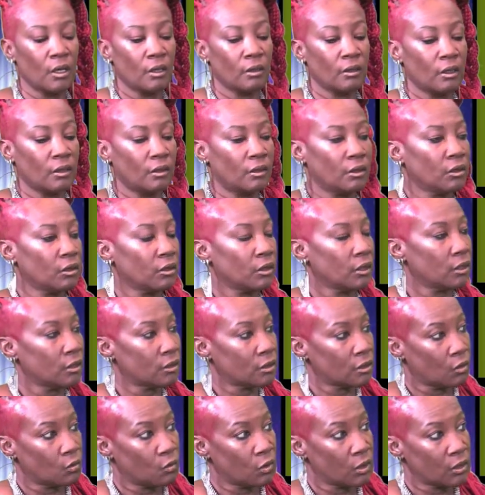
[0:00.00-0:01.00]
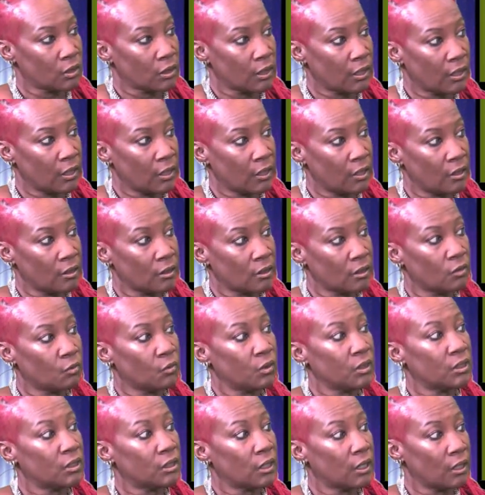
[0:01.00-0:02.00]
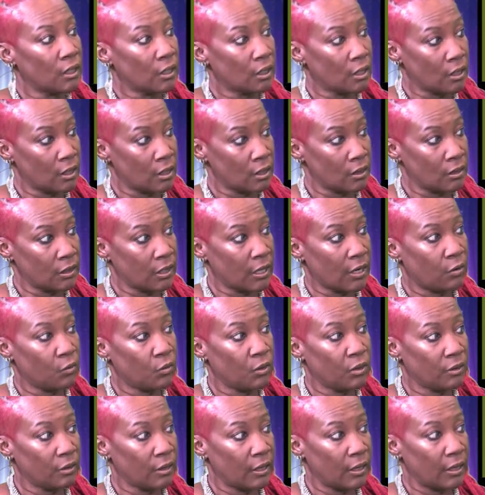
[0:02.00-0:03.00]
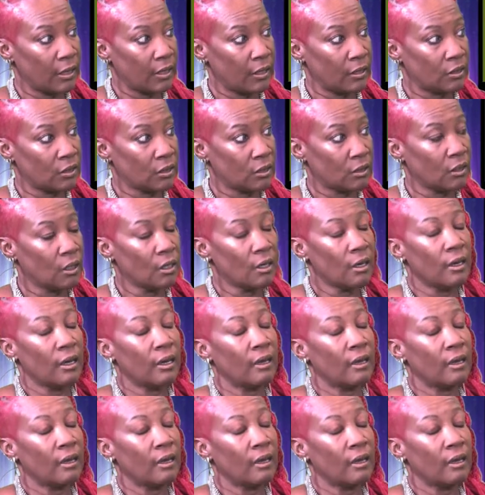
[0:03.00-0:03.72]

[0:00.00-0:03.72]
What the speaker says: that they're in someone's hands, and we stay in contact with that agent.